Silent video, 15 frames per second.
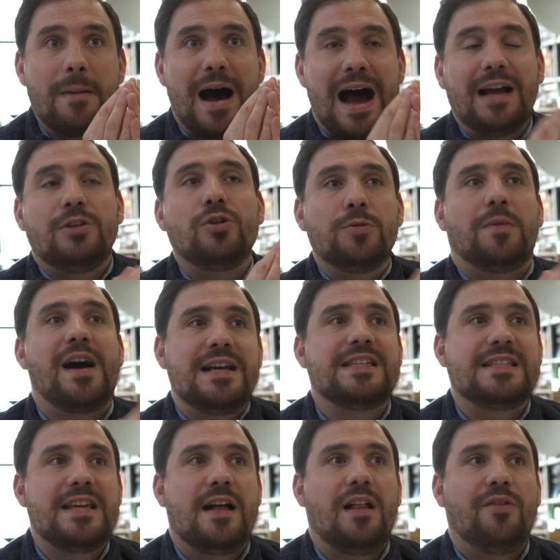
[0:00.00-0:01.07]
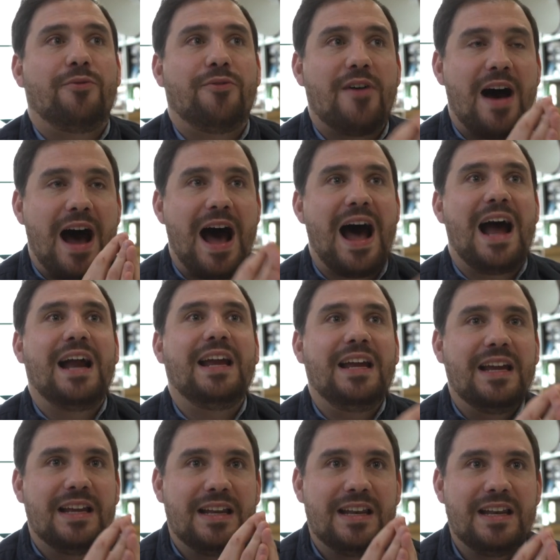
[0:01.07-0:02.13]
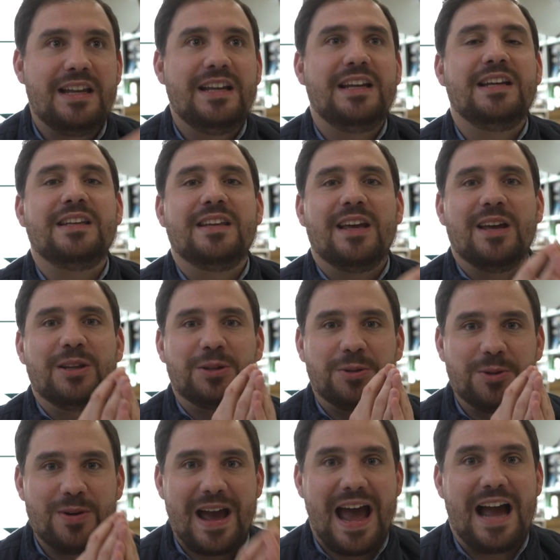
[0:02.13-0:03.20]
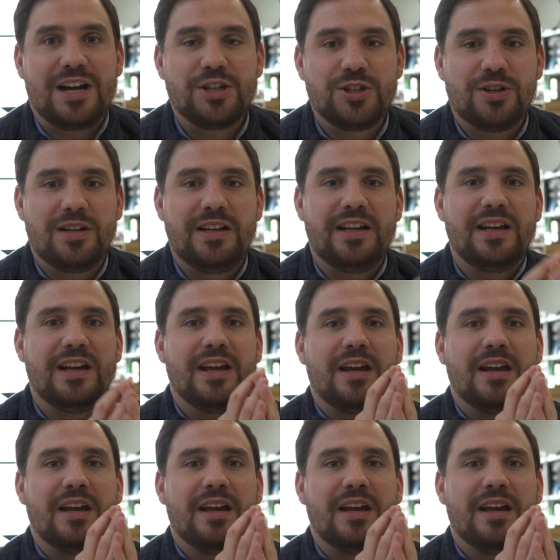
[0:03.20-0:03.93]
I told myself I need to actually